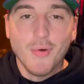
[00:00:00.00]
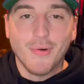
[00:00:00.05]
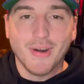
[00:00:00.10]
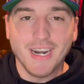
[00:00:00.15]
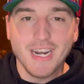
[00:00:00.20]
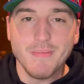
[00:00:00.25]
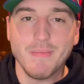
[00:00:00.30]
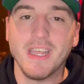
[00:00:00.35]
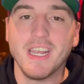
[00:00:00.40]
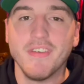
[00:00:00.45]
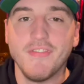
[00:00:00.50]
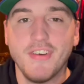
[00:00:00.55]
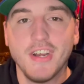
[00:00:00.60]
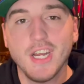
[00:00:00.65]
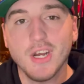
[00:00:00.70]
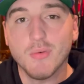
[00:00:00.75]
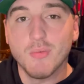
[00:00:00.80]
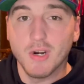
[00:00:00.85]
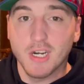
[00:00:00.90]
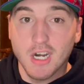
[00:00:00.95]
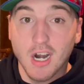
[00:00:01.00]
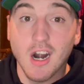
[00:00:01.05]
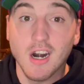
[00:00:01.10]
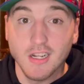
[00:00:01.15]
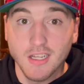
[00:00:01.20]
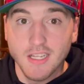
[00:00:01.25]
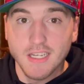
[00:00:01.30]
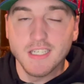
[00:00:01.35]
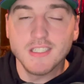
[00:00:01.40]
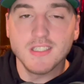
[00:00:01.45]
going to make a video
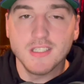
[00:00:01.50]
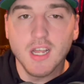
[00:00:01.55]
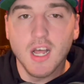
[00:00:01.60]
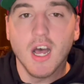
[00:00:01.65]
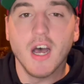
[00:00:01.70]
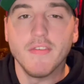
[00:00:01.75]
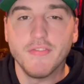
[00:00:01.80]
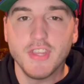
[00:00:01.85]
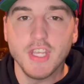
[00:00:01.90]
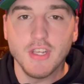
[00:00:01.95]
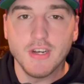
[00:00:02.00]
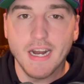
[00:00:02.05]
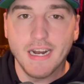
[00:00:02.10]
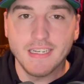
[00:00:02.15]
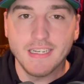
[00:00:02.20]
regardless of the United